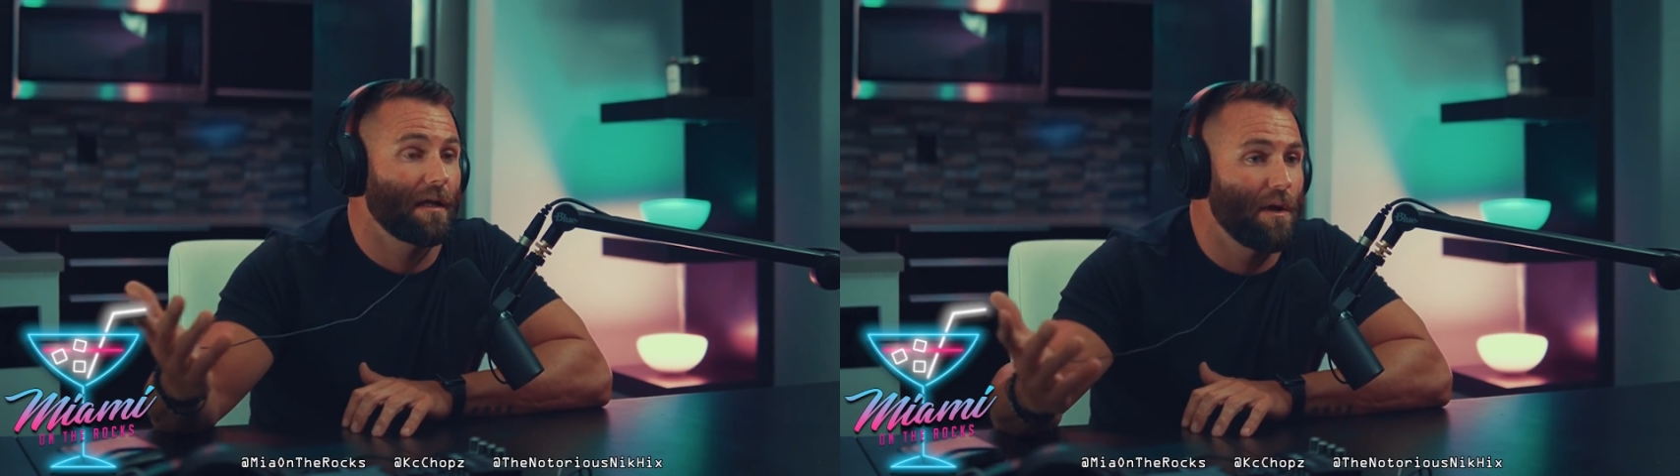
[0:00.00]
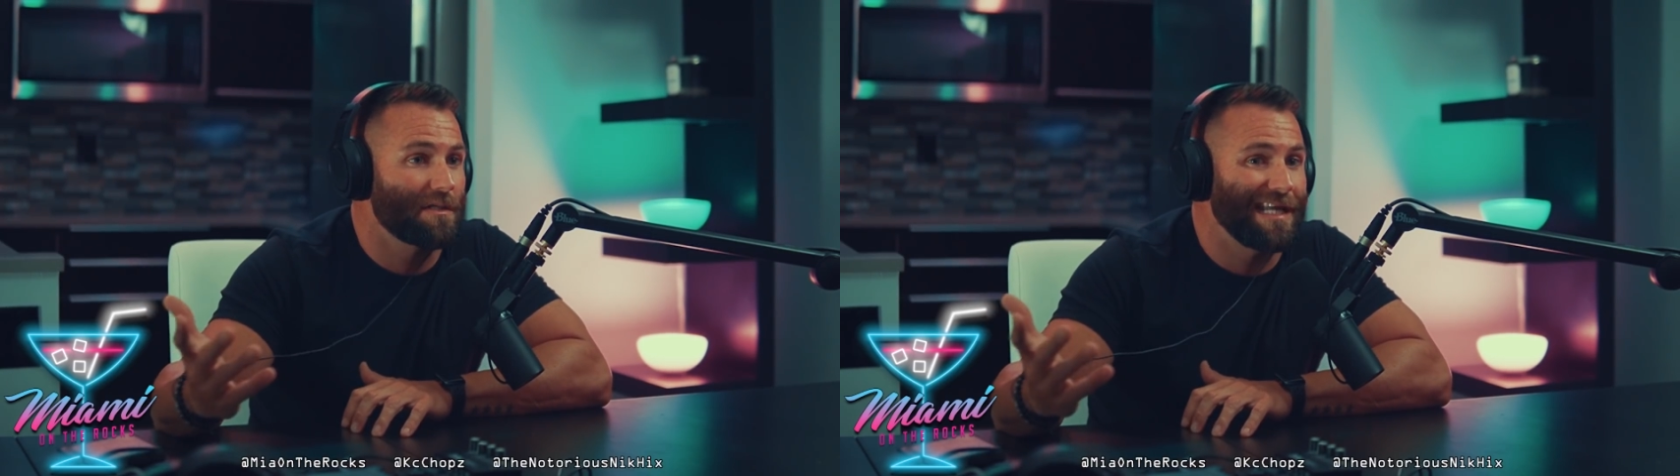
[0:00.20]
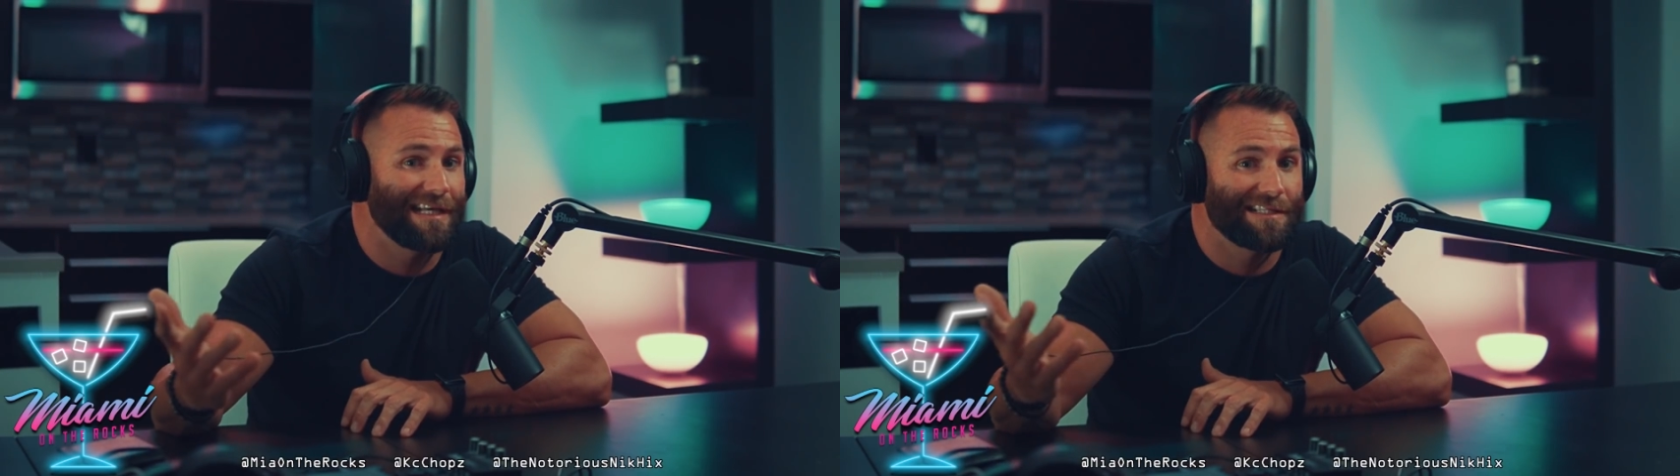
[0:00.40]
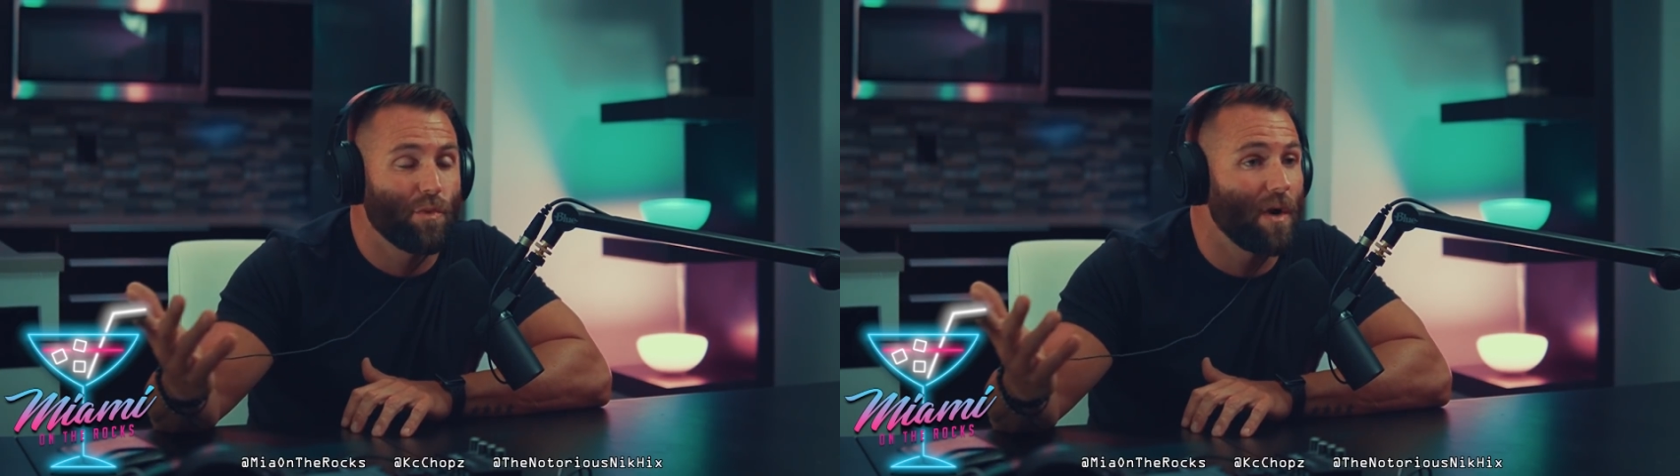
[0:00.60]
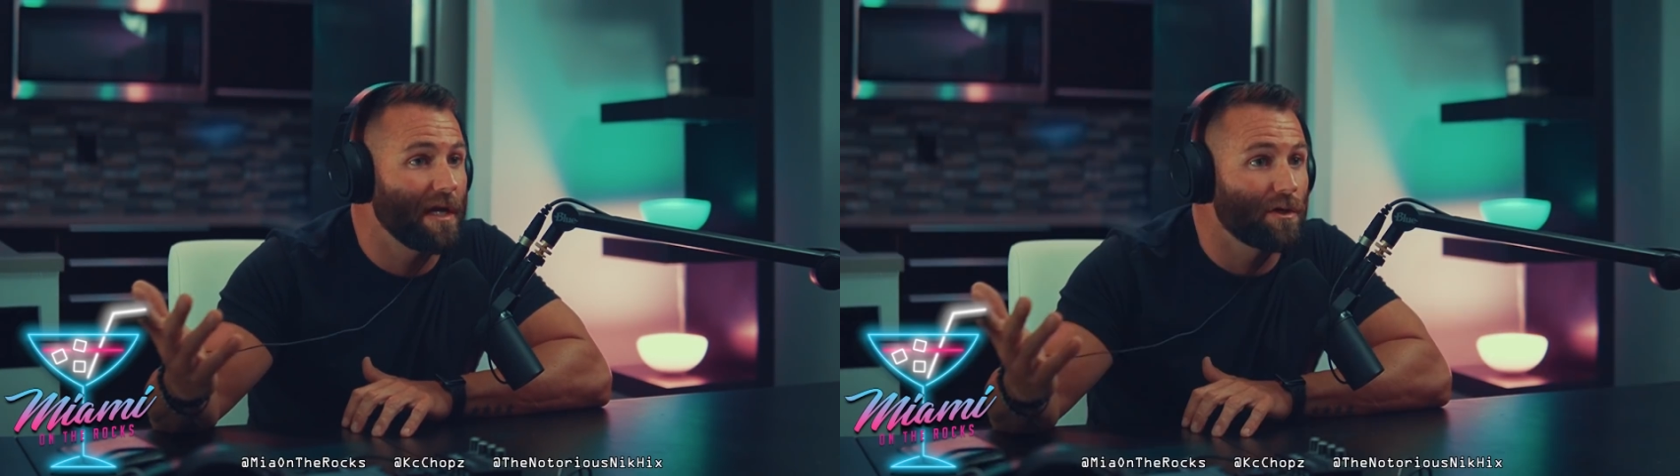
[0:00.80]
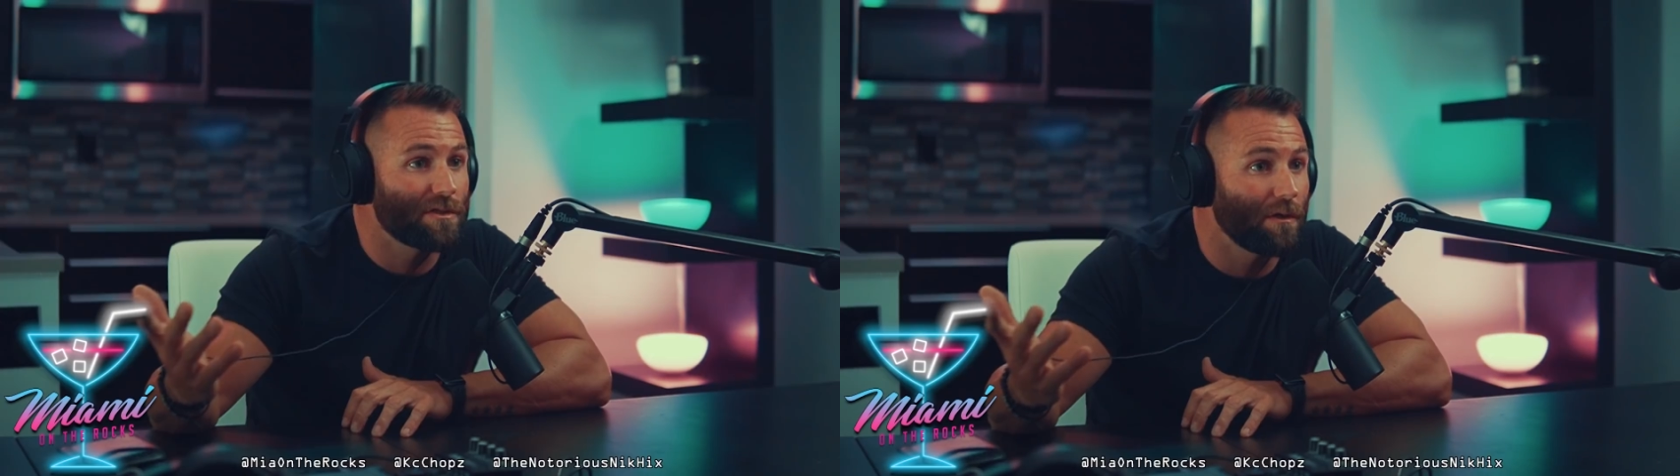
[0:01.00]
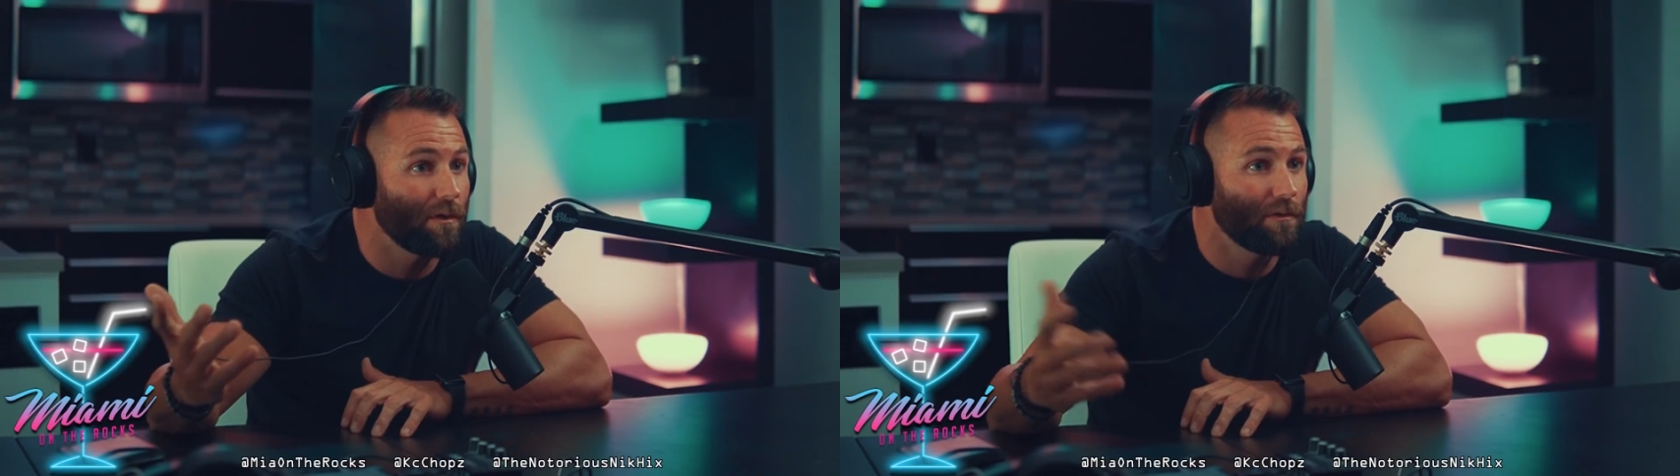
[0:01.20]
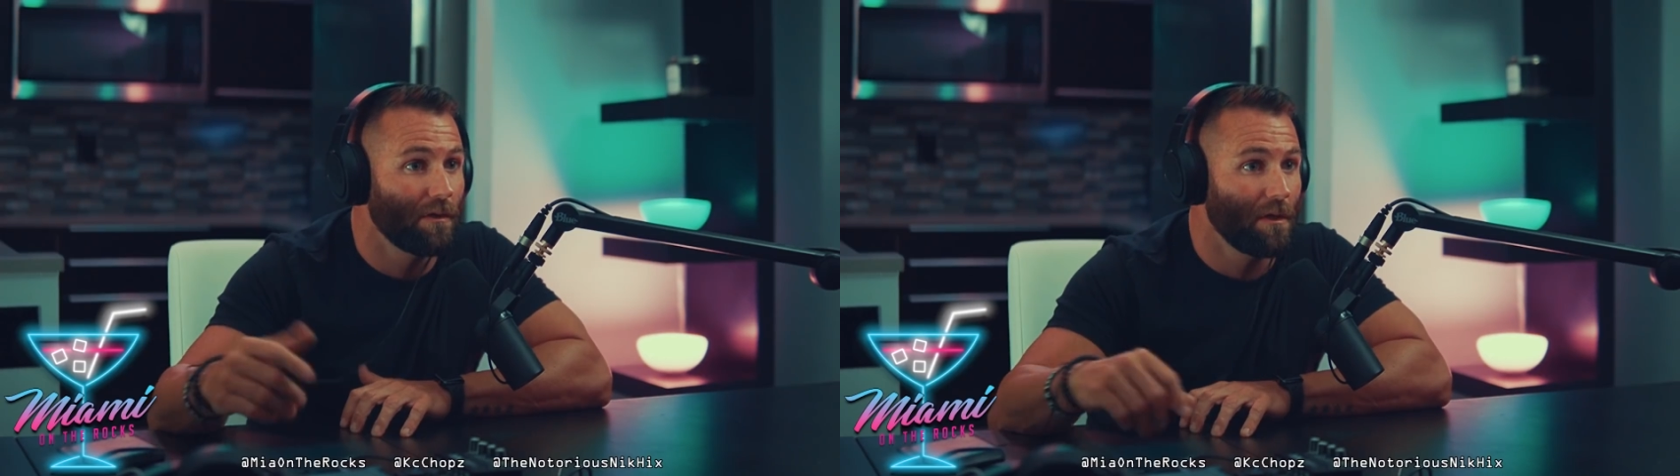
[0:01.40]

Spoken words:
and I was like 20 years old,